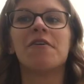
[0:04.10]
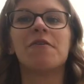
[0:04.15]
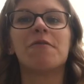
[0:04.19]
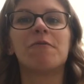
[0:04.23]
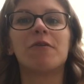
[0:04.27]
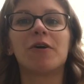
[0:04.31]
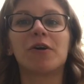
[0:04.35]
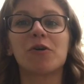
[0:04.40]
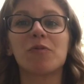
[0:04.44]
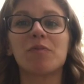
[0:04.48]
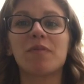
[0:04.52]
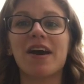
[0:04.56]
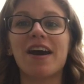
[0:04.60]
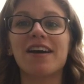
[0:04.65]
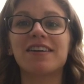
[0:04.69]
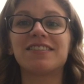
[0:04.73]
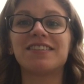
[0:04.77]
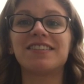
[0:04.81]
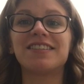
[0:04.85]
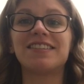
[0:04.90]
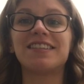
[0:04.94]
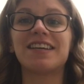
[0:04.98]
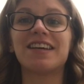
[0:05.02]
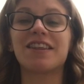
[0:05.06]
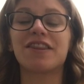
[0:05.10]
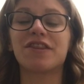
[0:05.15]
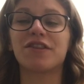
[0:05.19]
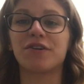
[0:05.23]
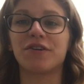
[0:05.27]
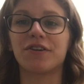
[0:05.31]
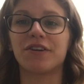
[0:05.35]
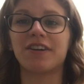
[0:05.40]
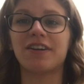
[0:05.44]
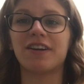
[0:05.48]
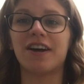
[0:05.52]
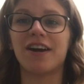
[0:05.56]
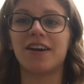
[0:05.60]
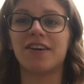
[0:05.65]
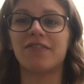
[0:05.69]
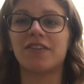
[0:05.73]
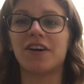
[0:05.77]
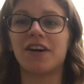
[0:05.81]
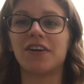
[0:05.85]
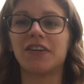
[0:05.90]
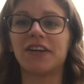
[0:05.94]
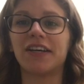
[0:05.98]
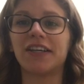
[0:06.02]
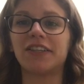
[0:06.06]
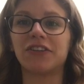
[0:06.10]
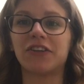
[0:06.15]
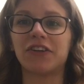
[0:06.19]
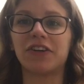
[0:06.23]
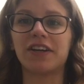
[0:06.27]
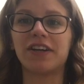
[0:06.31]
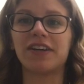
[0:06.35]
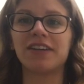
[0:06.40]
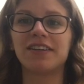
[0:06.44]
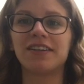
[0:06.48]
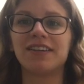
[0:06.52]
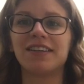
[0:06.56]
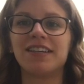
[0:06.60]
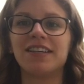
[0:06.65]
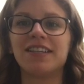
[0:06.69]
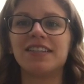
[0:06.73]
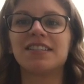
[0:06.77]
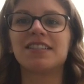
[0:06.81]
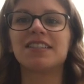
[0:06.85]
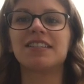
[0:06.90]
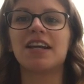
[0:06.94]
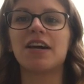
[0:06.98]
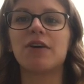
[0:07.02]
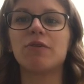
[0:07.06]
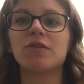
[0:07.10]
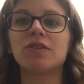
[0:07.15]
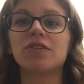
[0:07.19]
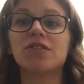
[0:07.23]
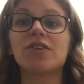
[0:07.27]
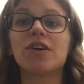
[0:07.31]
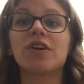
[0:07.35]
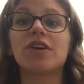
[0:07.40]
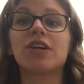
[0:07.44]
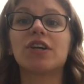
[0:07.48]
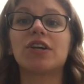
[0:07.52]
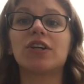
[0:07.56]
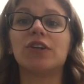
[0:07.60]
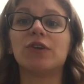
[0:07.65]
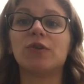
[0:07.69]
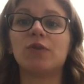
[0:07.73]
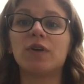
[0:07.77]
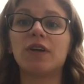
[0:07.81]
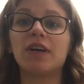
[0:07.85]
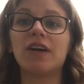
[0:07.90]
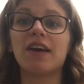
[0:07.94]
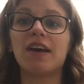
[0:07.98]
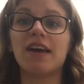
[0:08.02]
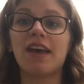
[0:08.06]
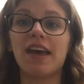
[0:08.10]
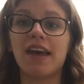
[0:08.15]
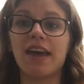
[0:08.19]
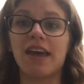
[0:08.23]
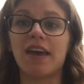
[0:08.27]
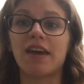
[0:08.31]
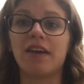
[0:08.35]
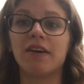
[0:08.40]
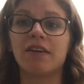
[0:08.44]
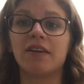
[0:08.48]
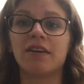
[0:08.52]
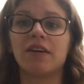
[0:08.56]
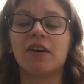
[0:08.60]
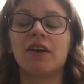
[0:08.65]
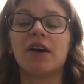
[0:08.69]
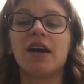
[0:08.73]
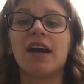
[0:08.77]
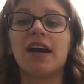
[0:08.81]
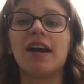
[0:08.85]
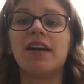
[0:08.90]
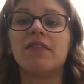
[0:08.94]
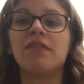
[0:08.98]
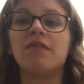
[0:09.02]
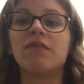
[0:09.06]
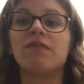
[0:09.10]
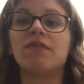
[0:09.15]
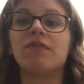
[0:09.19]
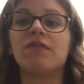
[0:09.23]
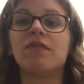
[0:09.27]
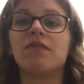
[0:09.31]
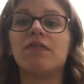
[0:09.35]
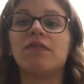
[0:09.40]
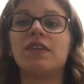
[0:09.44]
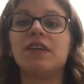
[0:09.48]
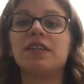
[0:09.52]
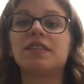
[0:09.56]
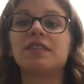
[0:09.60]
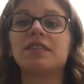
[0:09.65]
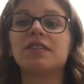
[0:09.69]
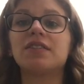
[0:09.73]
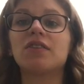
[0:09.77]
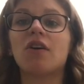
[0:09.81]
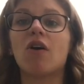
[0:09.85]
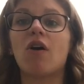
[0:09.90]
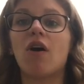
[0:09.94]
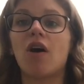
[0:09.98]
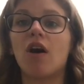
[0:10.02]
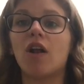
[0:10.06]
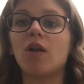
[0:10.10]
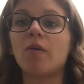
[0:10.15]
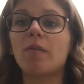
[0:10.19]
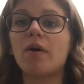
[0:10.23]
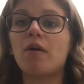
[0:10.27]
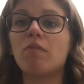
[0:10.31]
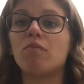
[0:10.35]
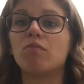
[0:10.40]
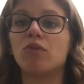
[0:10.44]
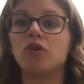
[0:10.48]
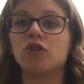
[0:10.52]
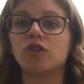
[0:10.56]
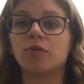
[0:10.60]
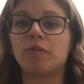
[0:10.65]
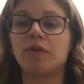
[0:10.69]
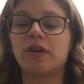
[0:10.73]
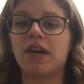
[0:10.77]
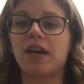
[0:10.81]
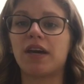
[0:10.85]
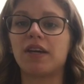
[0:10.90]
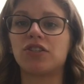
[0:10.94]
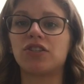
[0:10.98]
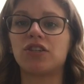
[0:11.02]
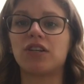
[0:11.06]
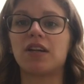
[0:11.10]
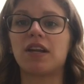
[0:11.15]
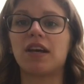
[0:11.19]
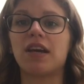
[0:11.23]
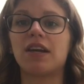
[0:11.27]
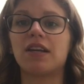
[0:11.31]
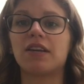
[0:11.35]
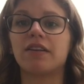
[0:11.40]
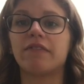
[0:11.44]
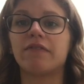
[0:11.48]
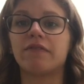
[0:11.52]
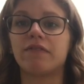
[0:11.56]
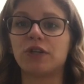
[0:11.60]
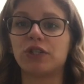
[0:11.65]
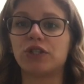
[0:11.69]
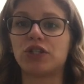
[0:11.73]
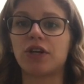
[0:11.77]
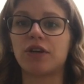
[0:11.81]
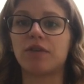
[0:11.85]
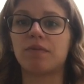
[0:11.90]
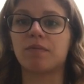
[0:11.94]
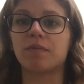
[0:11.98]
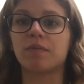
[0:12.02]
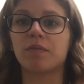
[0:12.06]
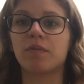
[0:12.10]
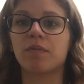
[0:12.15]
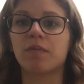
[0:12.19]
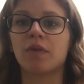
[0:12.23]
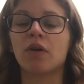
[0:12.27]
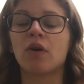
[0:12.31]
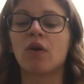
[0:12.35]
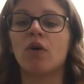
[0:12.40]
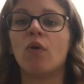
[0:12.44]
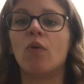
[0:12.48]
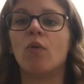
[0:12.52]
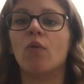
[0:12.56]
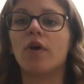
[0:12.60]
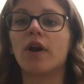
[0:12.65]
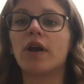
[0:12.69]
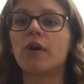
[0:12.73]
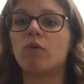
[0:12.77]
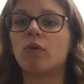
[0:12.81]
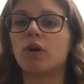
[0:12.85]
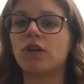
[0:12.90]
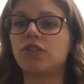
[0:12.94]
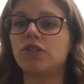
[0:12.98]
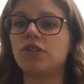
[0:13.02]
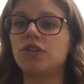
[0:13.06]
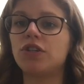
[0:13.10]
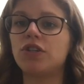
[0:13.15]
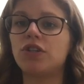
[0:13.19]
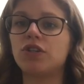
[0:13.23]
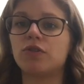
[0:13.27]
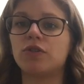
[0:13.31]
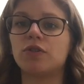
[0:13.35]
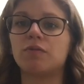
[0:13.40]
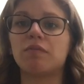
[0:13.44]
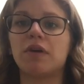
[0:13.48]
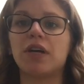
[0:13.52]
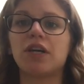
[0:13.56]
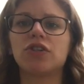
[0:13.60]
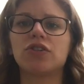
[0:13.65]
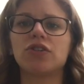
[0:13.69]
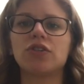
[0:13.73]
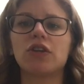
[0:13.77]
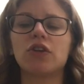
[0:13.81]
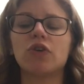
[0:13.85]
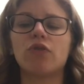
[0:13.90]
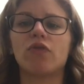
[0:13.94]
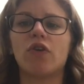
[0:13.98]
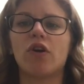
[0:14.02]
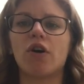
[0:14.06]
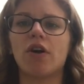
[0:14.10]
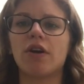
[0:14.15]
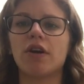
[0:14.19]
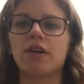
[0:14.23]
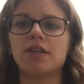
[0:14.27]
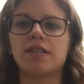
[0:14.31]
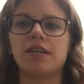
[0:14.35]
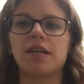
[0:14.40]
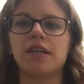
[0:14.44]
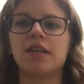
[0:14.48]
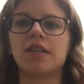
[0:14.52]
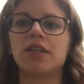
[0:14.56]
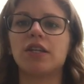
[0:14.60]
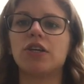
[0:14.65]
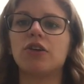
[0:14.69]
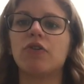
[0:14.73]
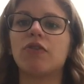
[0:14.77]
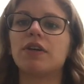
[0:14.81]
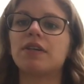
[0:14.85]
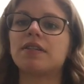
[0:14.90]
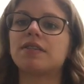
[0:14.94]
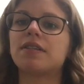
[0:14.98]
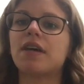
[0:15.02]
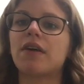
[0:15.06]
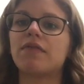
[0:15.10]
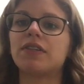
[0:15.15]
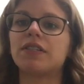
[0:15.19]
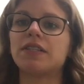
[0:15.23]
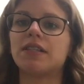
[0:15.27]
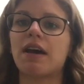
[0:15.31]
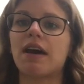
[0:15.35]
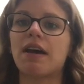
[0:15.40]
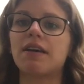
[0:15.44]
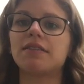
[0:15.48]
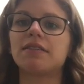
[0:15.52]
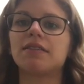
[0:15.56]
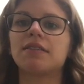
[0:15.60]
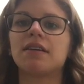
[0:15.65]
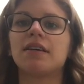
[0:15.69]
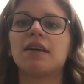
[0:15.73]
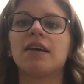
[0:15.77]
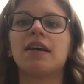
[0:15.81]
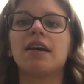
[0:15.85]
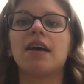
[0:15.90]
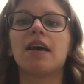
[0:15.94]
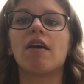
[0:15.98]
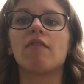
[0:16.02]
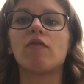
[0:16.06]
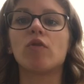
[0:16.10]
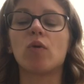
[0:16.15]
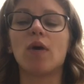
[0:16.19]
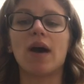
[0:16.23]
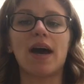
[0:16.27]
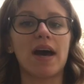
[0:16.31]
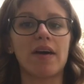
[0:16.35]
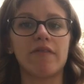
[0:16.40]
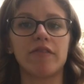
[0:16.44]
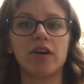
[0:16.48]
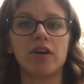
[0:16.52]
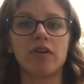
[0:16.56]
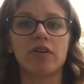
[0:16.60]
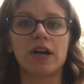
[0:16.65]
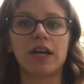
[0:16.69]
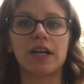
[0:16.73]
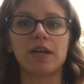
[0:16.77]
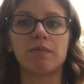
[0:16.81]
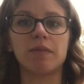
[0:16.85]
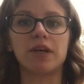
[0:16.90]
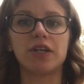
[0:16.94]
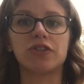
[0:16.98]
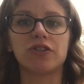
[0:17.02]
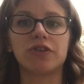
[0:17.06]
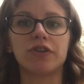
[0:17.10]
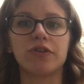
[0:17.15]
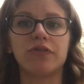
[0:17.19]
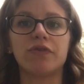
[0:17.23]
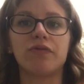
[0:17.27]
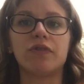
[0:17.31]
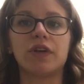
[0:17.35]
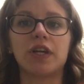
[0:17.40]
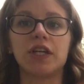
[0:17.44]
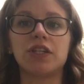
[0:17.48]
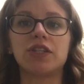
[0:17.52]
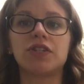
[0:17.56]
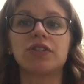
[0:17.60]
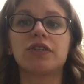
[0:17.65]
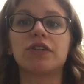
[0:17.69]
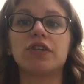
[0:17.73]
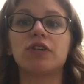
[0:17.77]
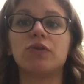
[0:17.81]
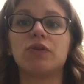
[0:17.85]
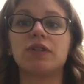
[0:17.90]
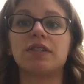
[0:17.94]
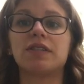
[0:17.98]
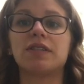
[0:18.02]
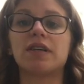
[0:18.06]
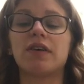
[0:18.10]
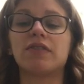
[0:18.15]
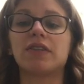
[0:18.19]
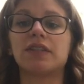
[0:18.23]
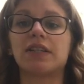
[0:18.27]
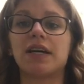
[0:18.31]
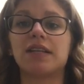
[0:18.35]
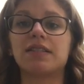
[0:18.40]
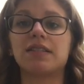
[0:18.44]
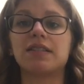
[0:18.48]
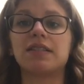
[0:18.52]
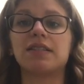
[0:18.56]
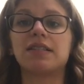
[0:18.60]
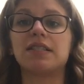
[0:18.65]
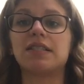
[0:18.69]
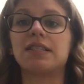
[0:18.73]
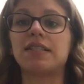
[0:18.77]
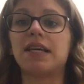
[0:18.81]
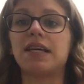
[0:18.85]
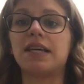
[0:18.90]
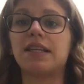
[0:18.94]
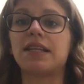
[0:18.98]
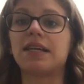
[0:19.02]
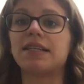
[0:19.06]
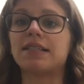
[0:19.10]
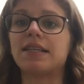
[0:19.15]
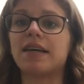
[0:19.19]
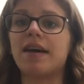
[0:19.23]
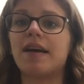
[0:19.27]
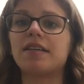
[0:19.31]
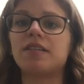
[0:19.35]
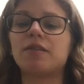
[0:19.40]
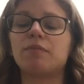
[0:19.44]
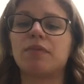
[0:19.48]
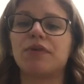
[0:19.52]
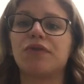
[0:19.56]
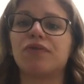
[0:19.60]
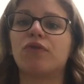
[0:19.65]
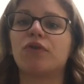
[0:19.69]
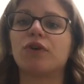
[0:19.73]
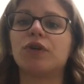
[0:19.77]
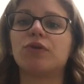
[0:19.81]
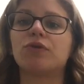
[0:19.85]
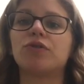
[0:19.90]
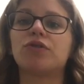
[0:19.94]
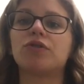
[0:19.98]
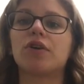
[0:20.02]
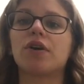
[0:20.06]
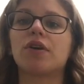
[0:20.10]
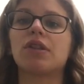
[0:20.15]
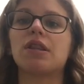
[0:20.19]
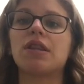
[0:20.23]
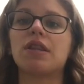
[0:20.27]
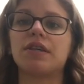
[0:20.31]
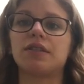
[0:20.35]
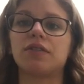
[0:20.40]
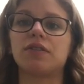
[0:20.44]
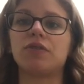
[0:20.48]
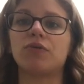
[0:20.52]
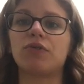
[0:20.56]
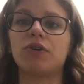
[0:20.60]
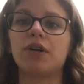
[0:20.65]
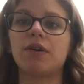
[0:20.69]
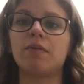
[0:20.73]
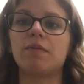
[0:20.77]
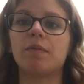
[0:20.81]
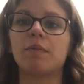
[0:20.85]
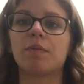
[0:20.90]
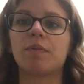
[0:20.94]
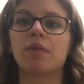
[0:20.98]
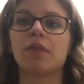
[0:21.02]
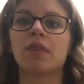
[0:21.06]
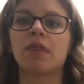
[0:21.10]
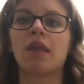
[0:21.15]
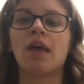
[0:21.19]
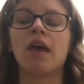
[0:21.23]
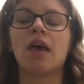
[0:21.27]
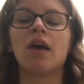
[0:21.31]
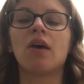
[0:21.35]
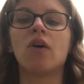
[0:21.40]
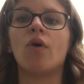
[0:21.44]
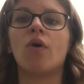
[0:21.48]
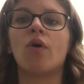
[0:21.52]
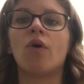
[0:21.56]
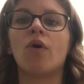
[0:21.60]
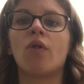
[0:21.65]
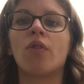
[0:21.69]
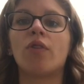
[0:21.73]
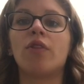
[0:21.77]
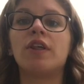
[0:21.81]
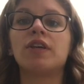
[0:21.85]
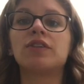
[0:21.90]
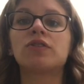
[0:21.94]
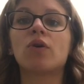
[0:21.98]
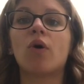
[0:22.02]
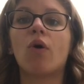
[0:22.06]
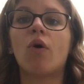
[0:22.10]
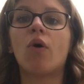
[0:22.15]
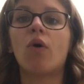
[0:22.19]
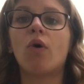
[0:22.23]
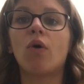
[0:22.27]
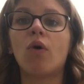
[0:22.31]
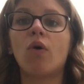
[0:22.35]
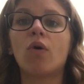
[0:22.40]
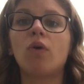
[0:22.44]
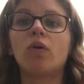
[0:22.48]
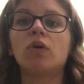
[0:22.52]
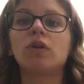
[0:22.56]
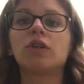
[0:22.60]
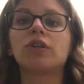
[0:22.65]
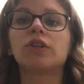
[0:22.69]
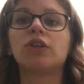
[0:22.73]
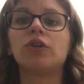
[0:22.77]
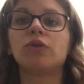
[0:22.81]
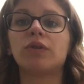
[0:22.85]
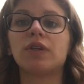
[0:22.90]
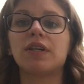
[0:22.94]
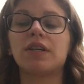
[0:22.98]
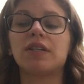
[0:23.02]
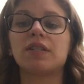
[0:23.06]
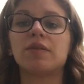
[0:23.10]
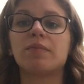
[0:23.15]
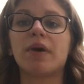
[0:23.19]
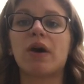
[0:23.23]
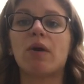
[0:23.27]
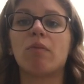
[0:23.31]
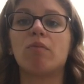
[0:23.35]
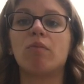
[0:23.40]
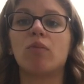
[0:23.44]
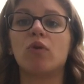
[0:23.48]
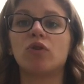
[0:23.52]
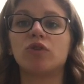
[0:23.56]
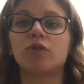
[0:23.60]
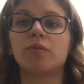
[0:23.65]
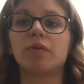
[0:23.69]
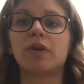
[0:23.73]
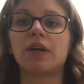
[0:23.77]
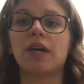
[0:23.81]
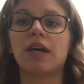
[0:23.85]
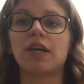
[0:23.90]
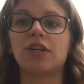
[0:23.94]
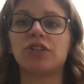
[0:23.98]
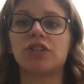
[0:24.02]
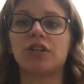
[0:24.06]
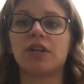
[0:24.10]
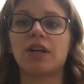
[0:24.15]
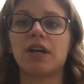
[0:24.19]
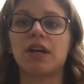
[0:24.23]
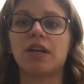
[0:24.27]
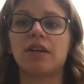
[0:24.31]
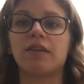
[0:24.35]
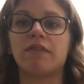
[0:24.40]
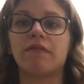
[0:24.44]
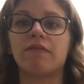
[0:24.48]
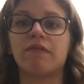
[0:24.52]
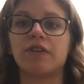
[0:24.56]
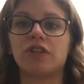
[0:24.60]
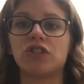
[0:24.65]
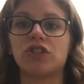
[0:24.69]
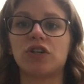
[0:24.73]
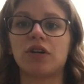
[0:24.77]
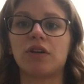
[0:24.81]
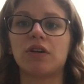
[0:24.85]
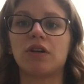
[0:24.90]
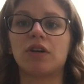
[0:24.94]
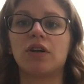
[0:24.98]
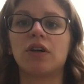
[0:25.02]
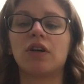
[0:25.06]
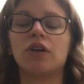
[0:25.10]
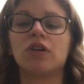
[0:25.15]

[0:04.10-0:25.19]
Welcome back to day 39 of online learning. Today we're starting Unit 8, and this is all about multiplication and division. What I want you to do is make sure that you've already taken the Unit 7 test. If you haven't already, make sure you finish the Unit 7 lessons and take that test before you start this unit. This whole unit is about multiplication and division.